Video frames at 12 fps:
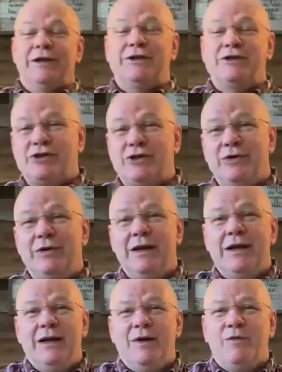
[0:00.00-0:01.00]
And so
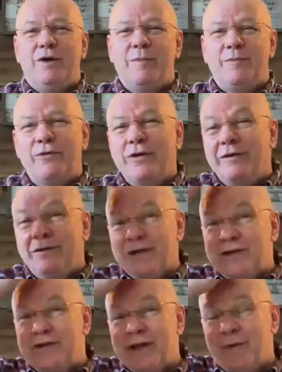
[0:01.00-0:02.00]
what a
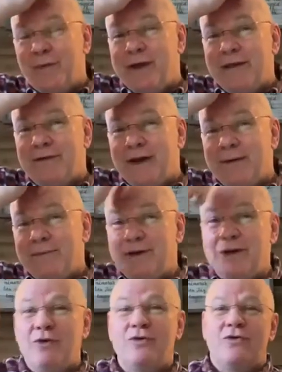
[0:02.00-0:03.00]
privilege that we have come to
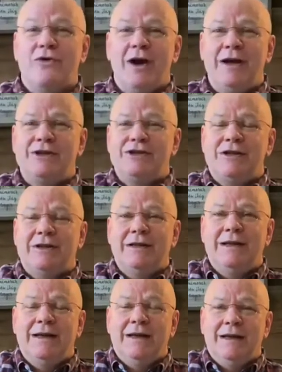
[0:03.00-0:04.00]
know Christ, and
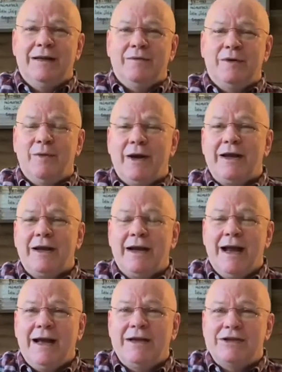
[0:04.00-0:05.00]
we
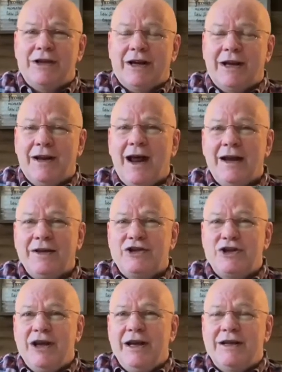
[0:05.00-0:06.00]
recognize and acknowledge
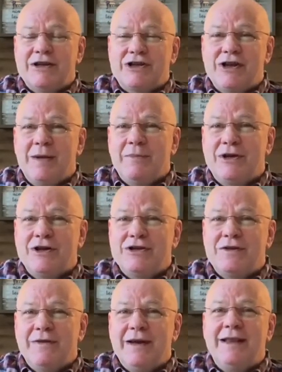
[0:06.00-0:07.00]
again, it's not
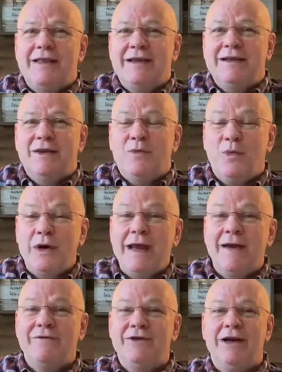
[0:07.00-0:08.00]
because of anything that we
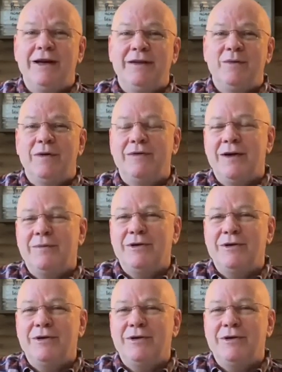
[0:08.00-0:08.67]
have done that we've come